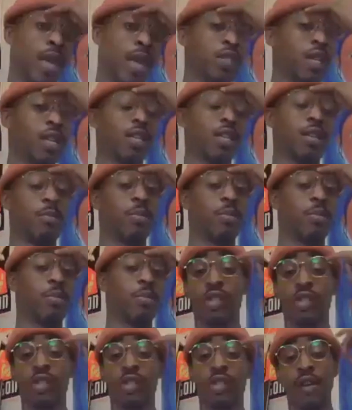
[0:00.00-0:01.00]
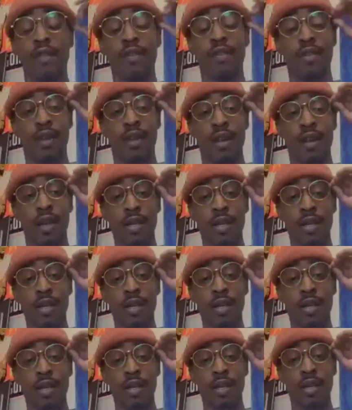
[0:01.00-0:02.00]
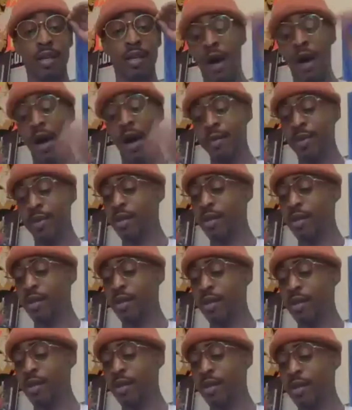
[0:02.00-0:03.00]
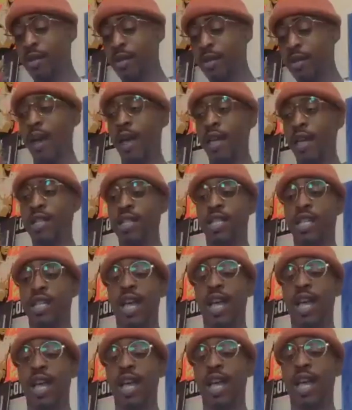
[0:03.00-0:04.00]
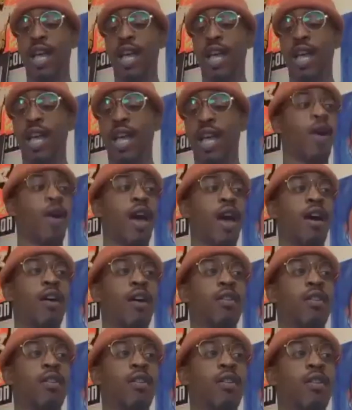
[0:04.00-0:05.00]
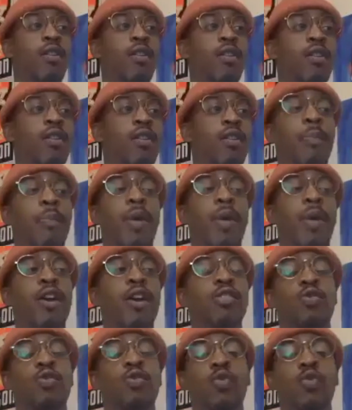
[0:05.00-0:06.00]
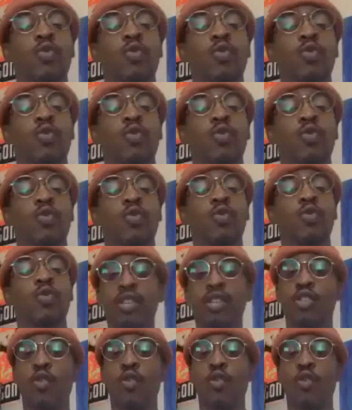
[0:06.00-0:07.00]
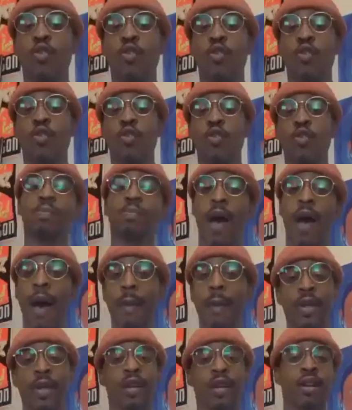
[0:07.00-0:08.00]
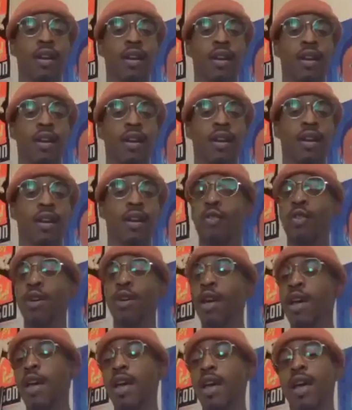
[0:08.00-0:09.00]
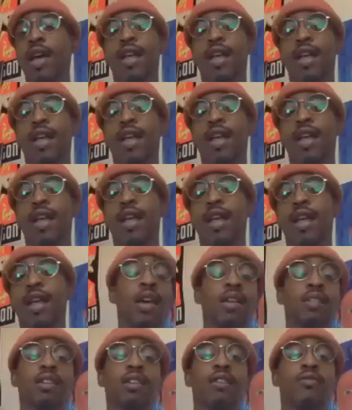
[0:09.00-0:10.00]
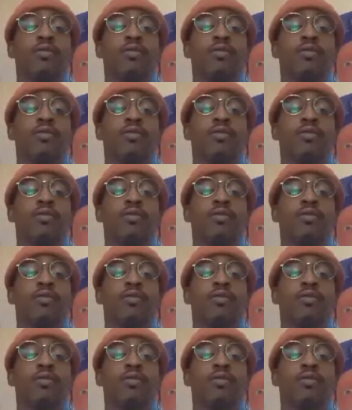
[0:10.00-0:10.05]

especially in the Black church and everything. And same with my pops. it just kind of snuck around. And my parents were young when they had me, so hip hop is popping and everything. So they playing all that